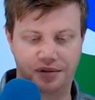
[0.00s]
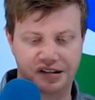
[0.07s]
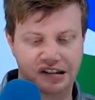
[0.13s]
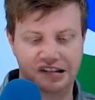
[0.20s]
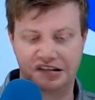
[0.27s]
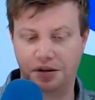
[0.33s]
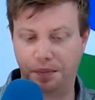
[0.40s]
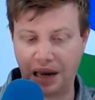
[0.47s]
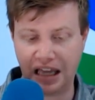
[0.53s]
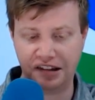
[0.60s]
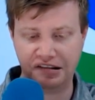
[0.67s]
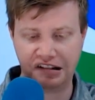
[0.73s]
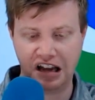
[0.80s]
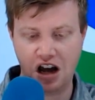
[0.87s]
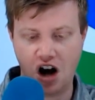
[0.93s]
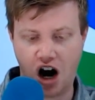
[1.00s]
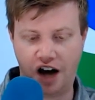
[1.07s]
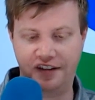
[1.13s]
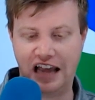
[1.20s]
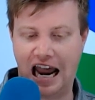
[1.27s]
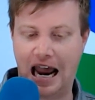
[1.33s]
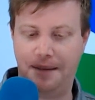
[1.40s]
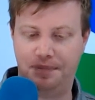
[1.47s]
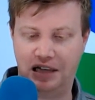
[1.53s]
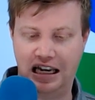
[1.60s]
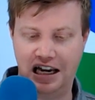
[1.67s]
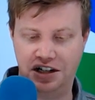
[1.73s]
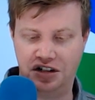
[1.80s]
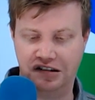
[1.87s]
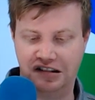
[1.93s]
He says, depends on the
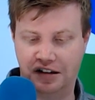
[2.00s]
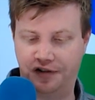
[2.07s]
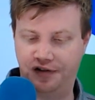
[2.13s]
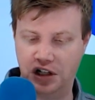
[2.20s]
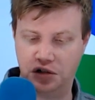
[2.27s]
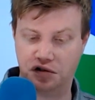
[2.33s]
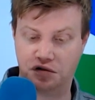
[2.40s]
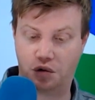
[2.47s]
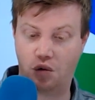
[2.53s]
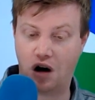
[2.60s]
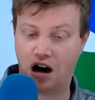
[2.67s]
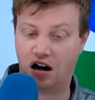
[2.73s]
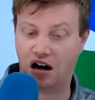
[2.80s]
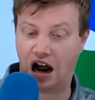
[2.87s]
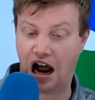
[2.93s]
applications and the features required.